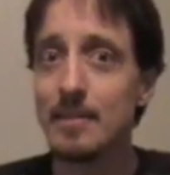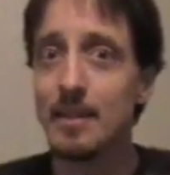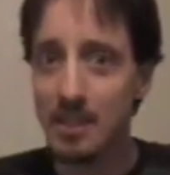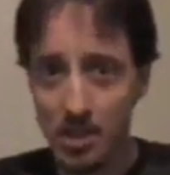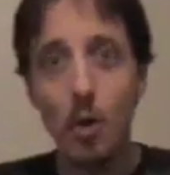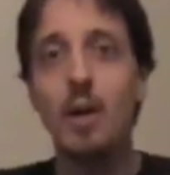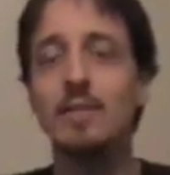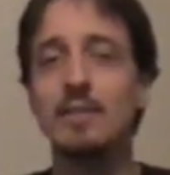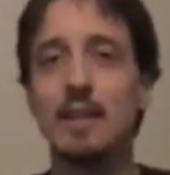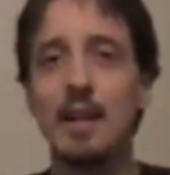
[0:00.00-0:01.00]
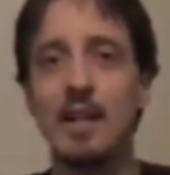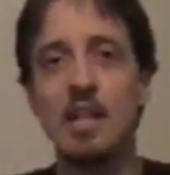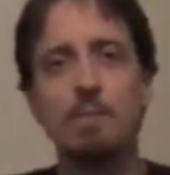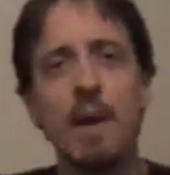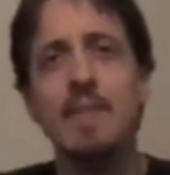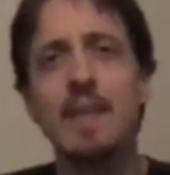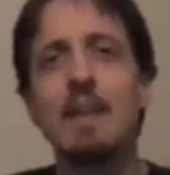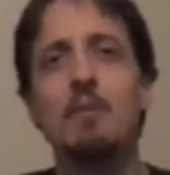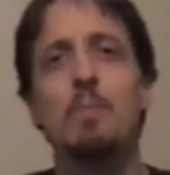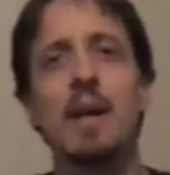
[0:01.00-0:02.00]
Let's do it. Let's play the
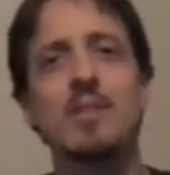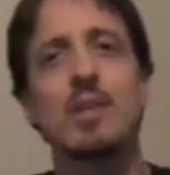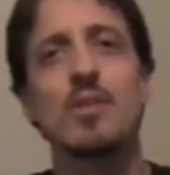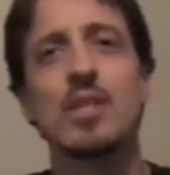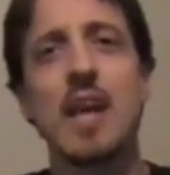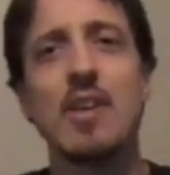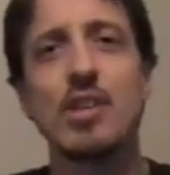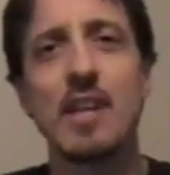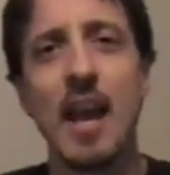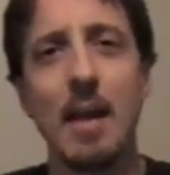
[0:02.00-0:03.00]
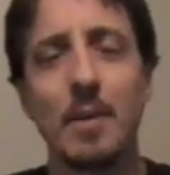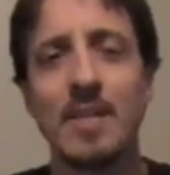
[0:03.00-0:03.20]
guilt by association game.